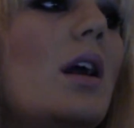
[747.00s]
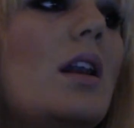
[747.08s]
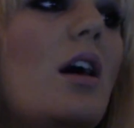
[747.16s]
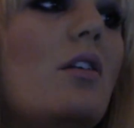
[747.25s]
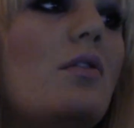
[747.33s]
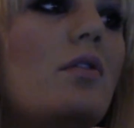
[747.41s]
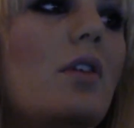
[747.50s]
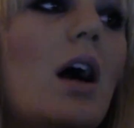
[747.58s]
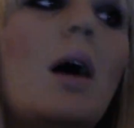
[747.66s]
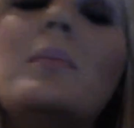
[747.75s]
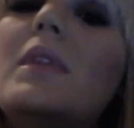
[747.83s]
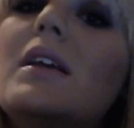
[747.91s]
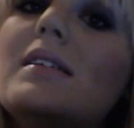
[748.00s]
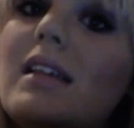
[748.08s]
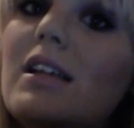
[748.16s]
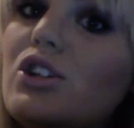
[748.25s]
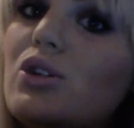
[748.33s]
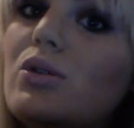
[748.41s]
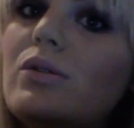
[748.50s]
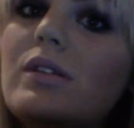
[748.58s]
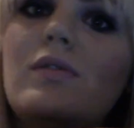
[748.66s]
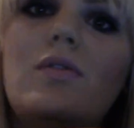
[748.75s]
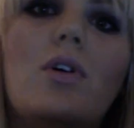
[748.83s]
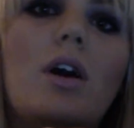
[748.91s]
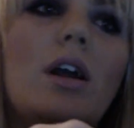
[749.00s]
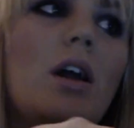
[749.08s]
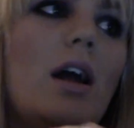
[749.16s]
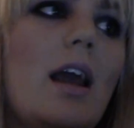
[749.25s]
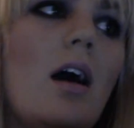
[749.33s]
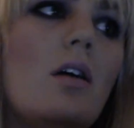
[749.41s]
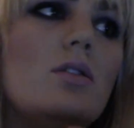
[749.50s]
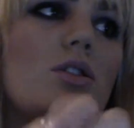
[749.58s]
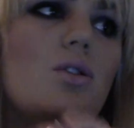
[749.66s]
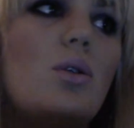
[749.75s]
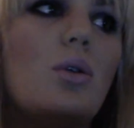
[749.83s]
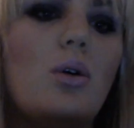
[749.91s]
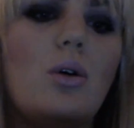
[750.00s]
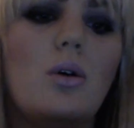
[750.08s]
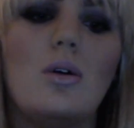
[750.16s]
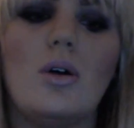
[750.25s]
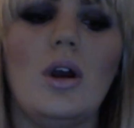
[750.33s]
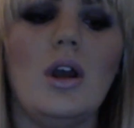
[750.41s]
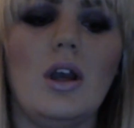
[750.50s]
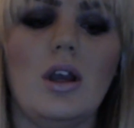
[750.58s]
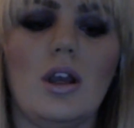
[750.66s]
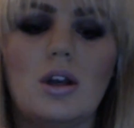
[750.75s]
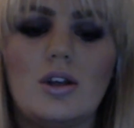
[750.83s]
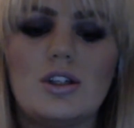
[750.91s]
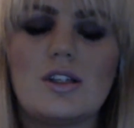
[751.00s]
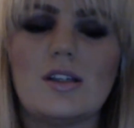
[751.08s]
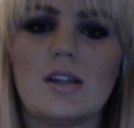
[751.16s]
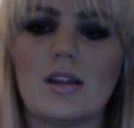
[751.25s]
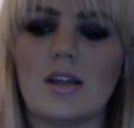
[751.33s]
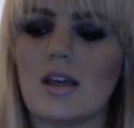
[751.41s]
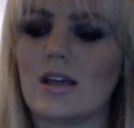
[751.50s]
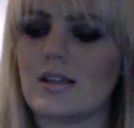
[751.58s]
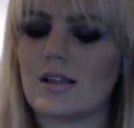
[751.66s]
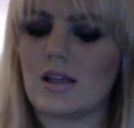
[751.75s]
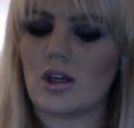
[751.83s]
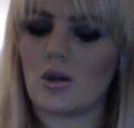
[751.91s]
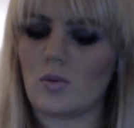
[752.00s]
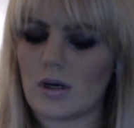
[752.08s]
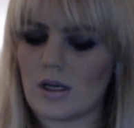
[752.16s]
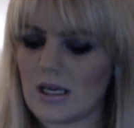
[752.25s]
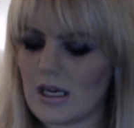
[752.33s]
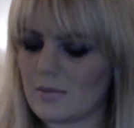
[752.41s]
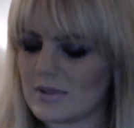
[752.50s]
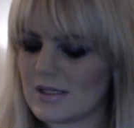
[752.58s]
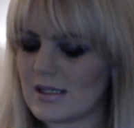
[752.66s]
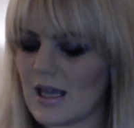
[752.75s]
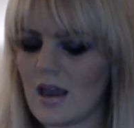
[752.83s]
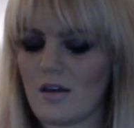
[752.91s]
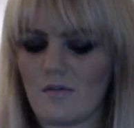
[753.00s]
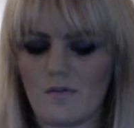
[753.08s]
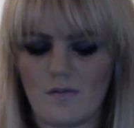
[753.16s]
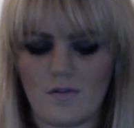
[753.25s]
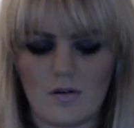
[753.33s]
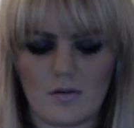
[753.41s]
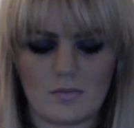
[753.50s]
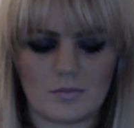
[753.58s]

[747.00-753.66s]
enough, the essentials for a night out, or, you know, just the things that you want to keep safe.